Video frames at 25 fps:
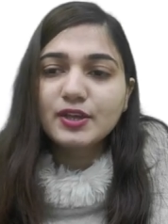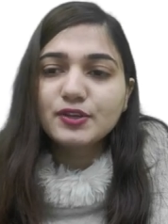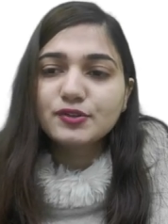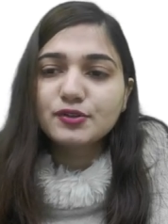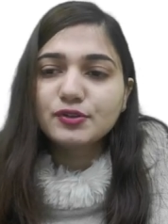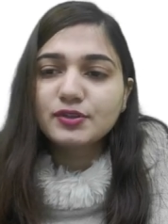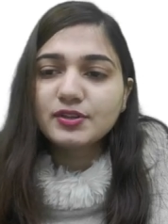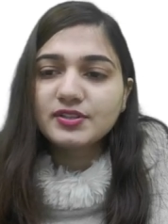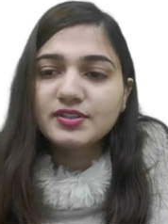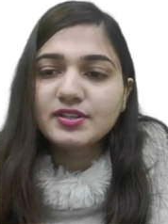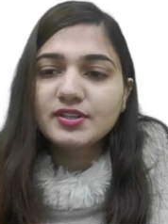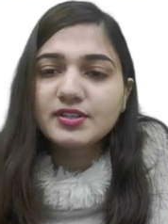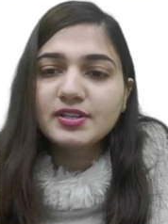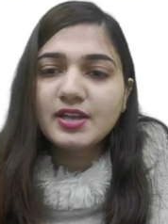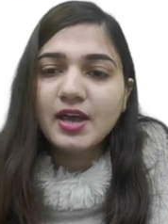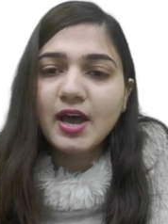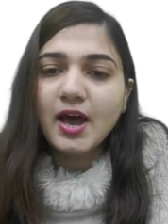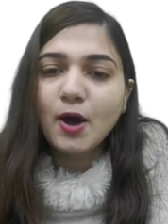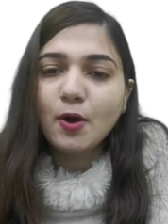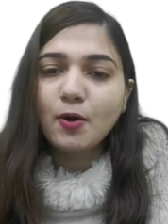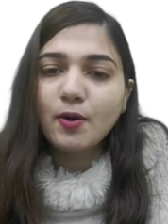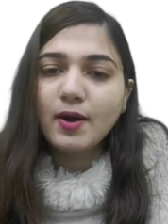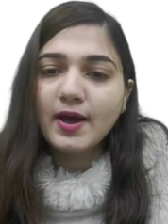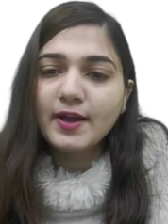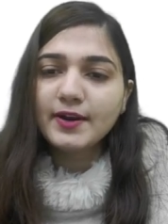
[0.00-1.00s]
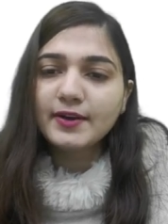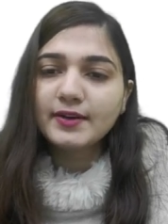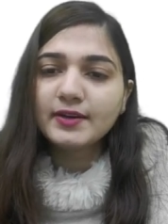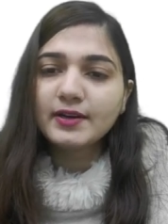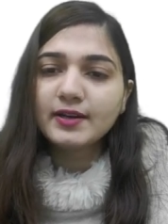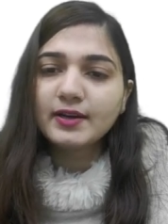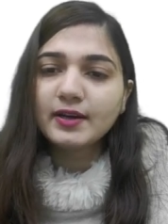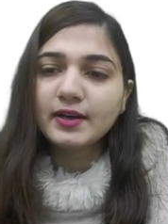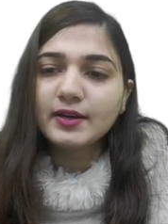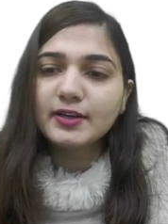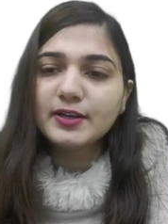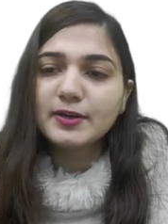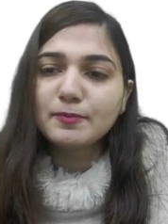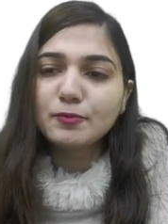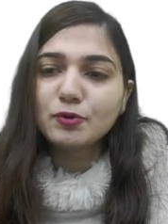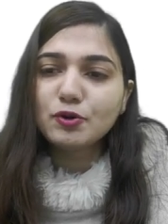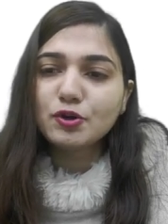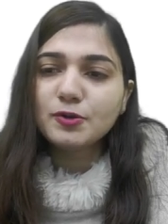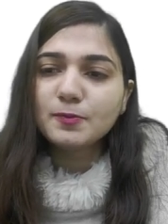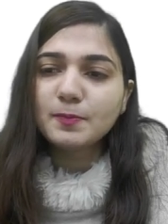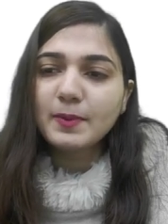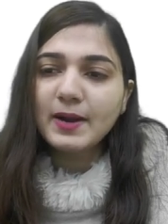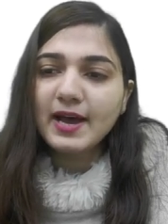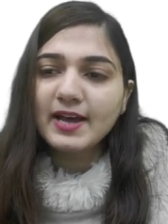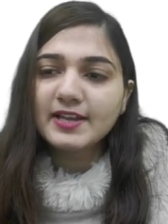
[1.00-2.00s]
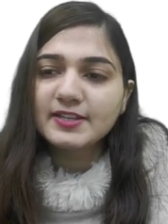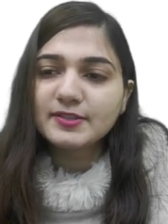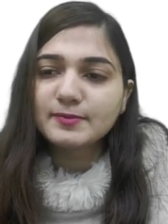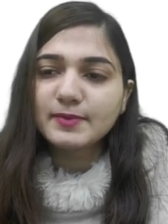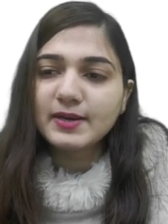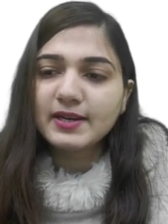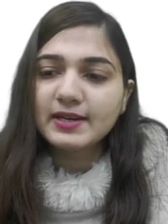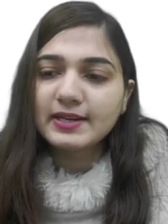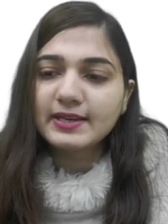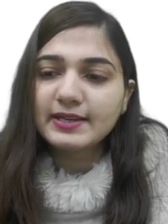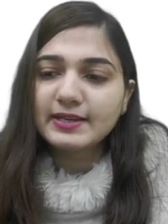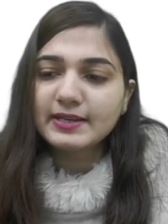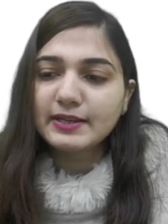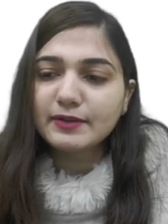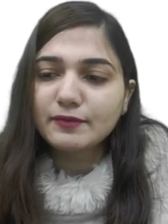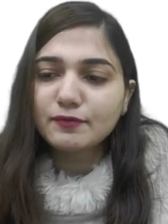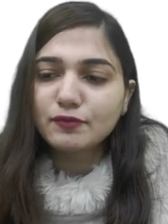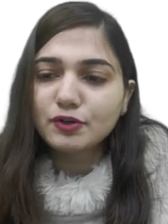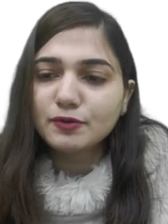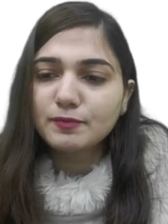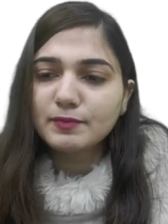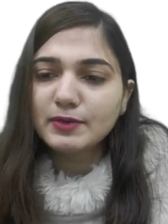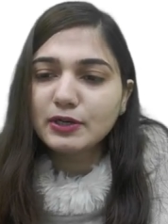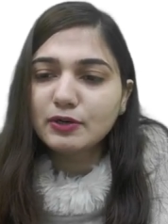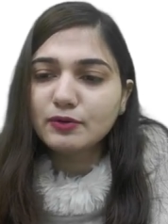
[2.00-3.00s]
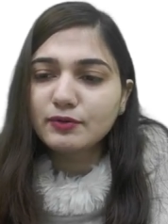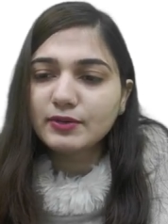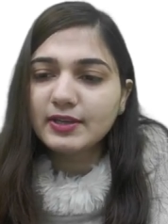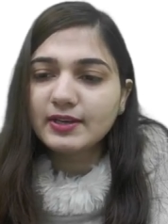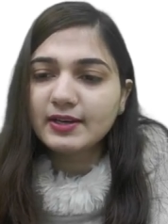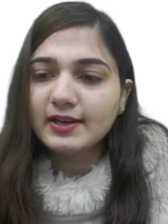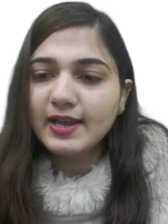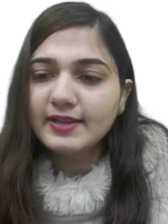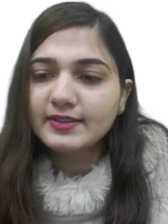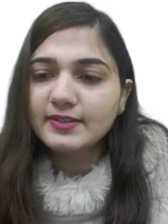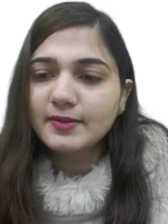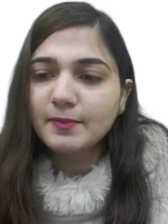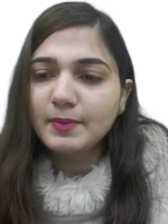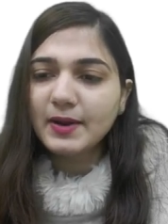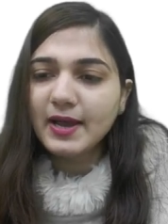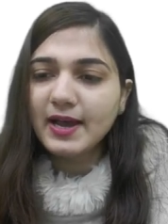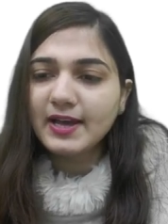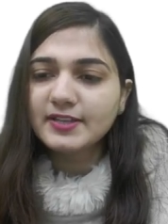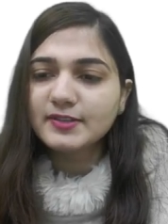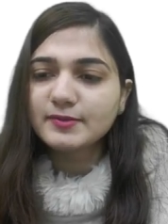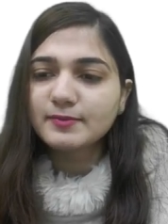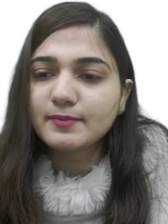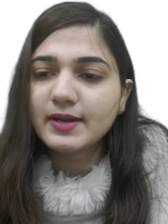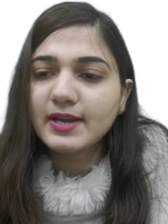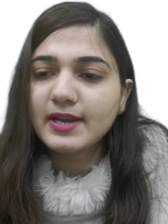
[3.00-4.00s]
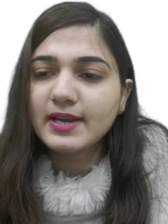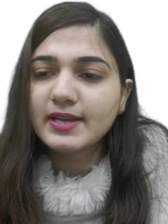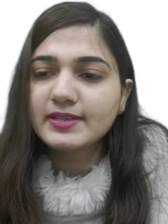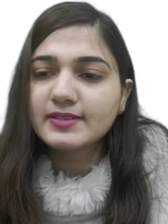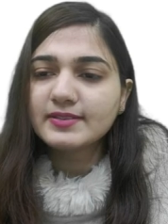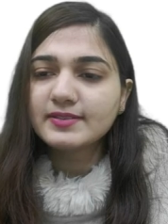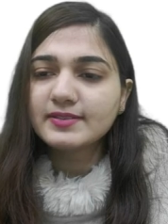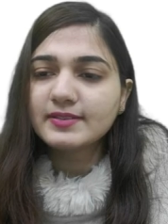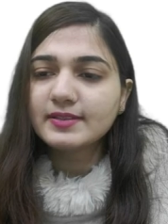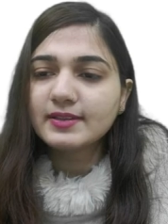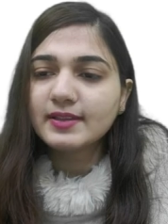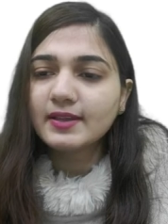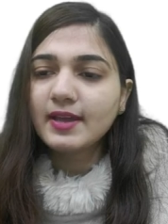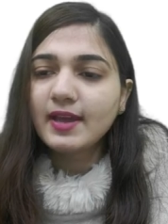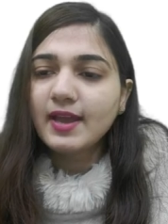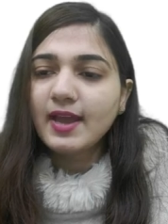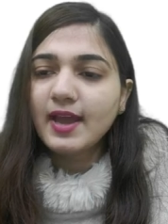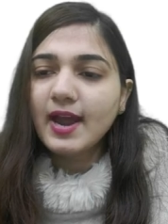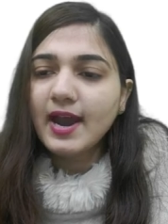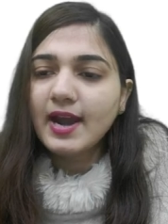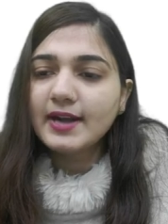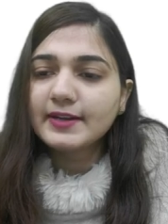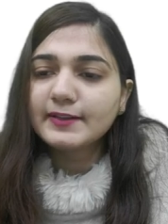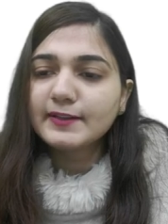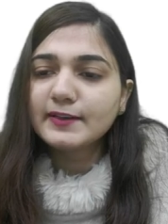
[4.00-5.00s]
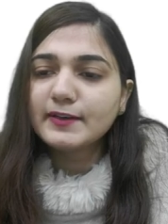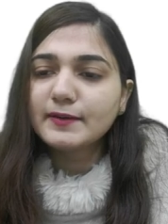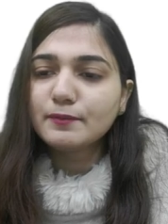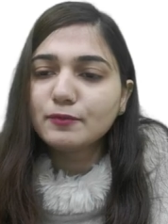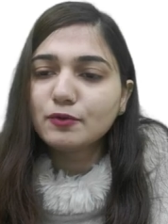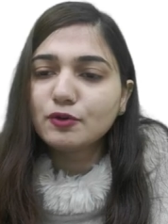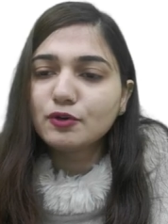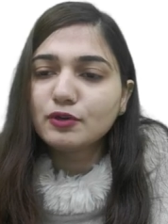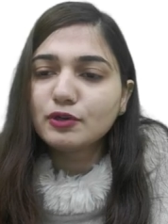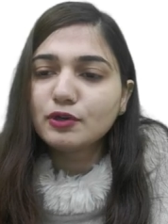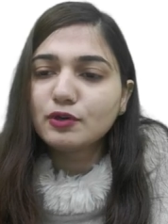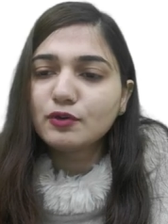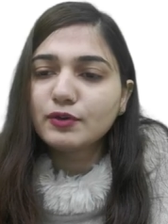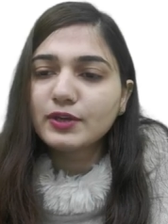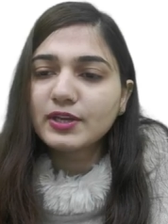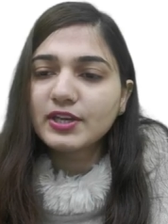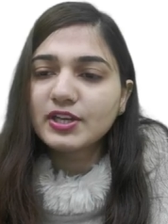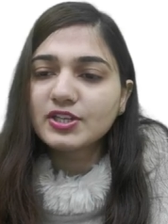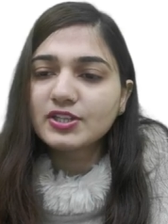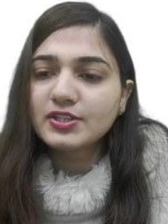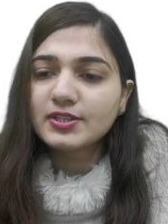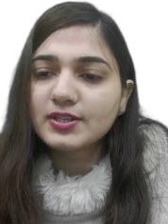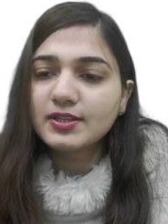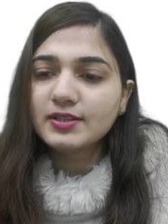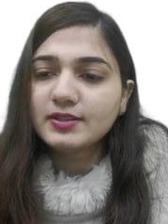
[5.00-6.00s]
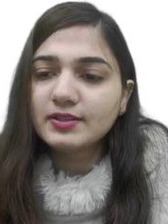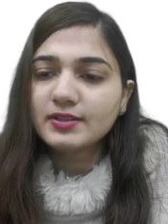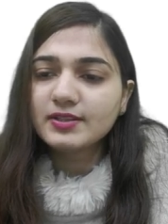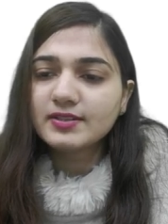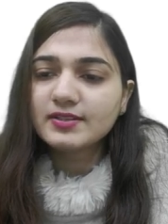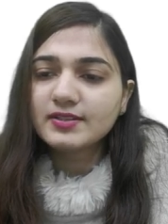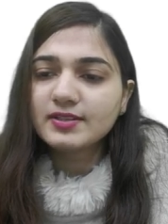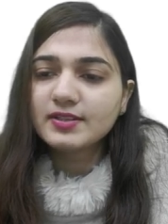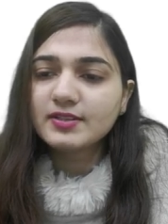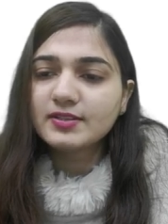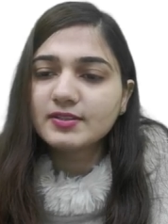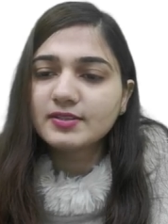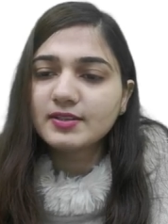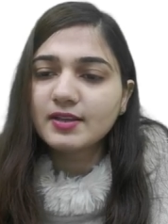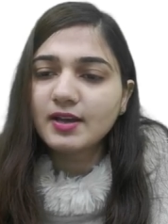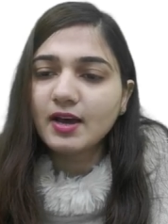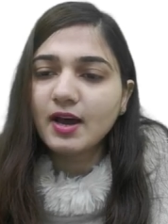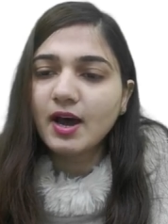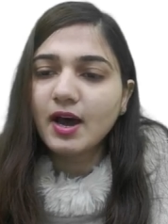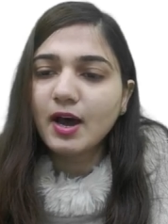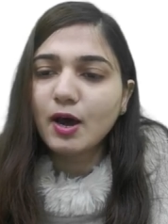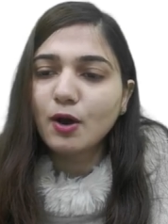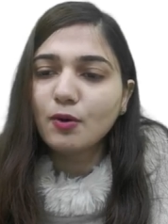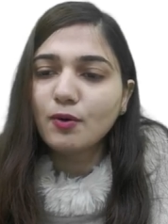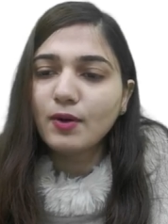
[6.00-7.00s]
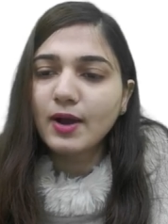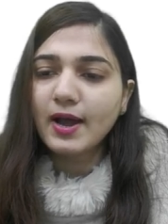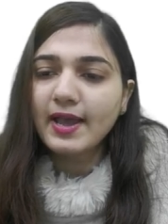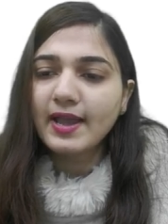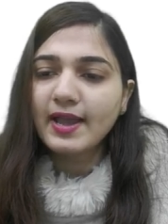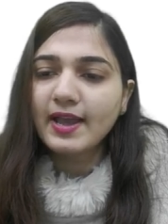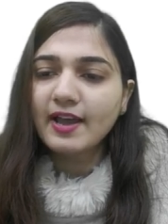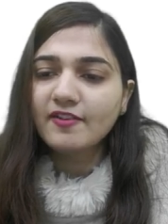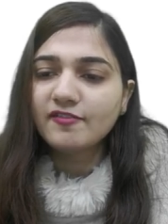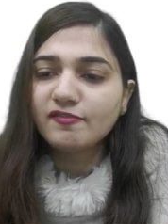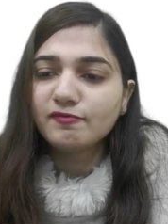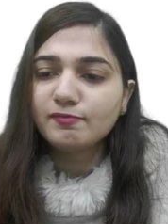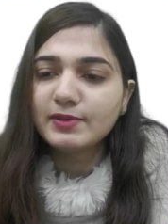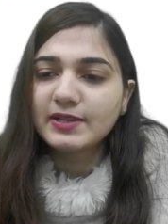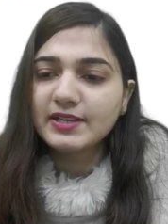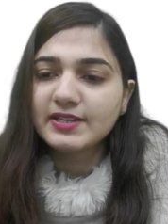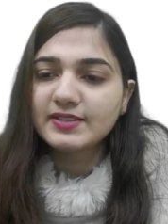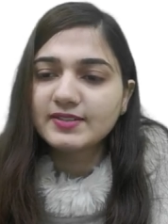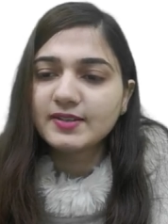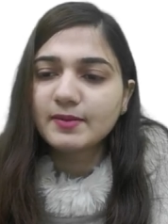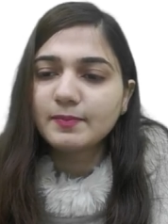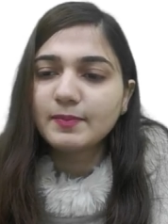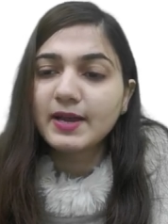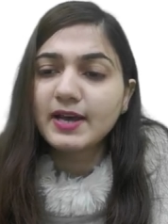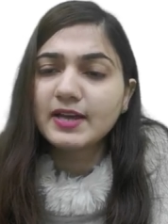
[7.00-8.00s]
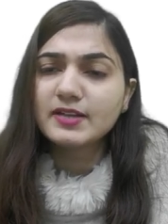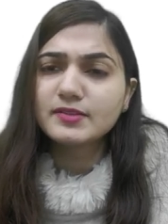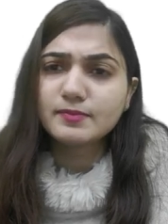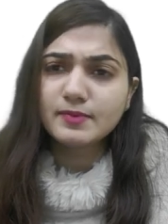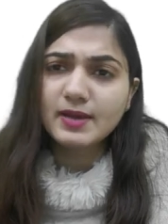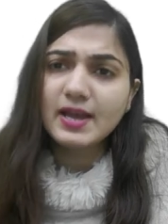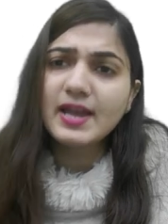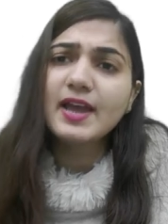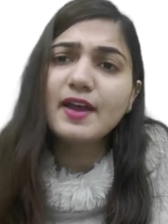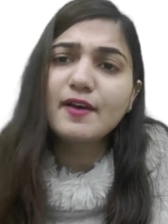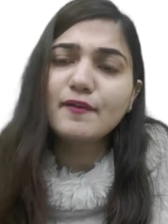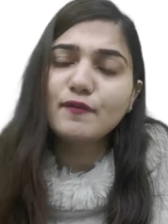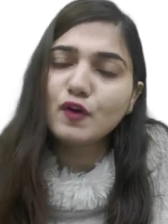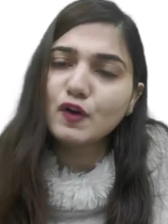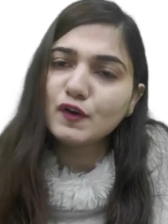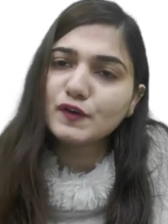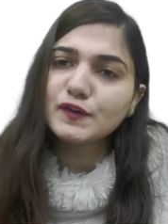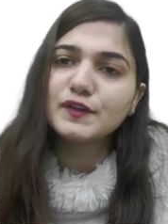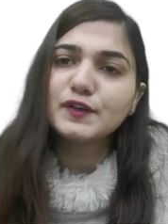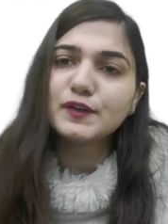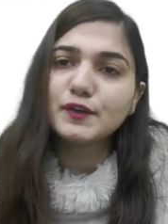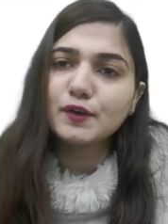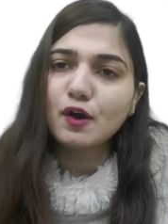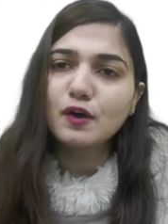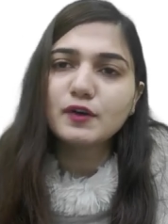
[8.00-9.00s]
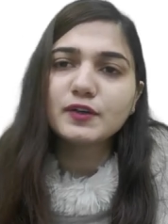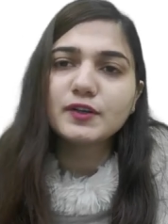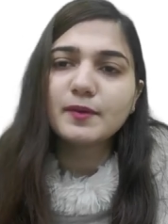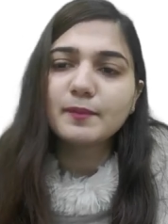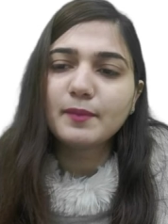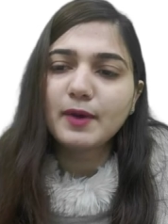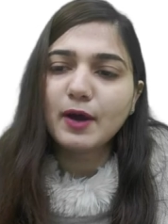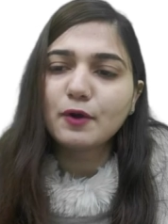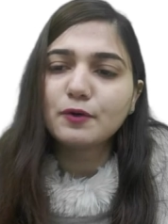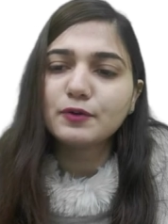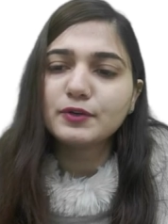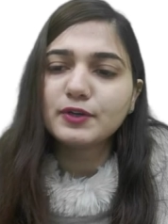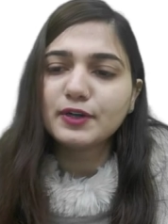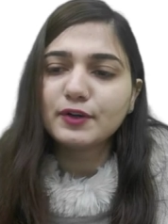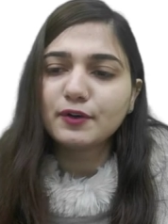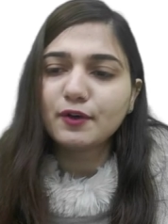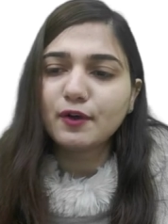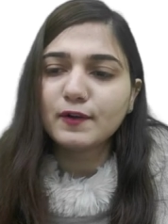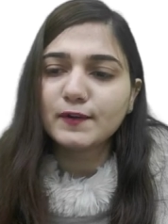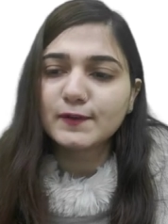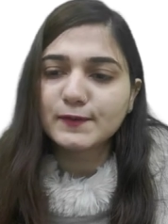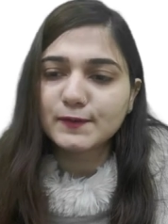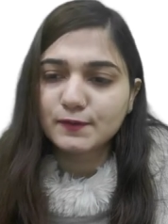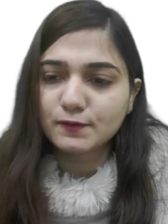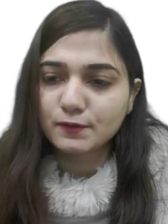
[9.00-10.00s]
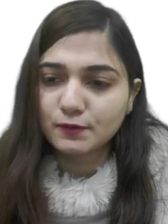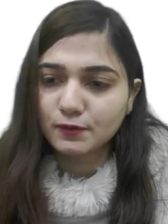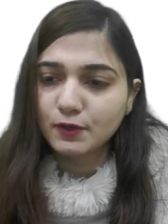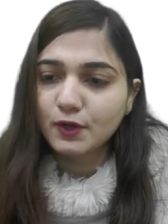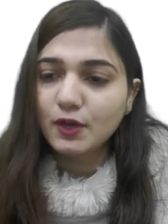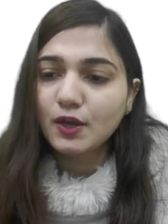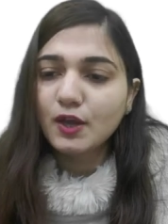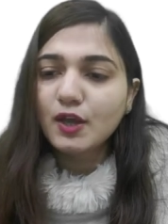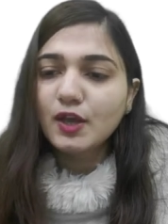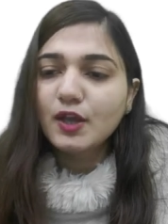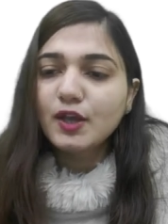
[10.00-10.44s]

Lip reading: So this is how our remote plasma cleaning would be looking like. The plasma is at a remote location. This is how I have placed the plasma. I have already talked about it also.